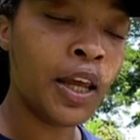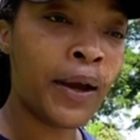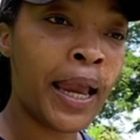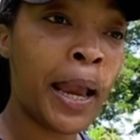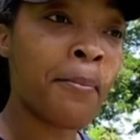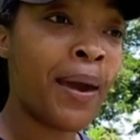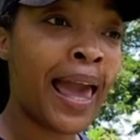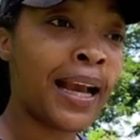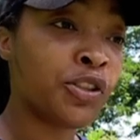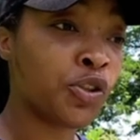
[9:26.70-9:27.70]
They're getting
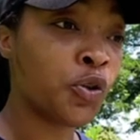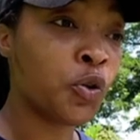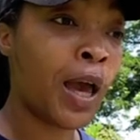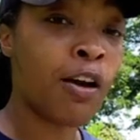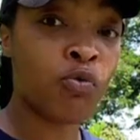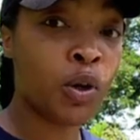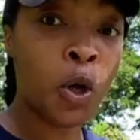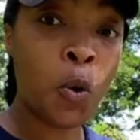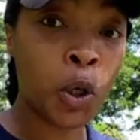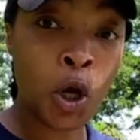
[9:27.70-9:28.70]
paid to have
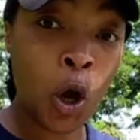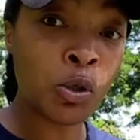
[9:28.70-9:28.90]
one-on-one -on -one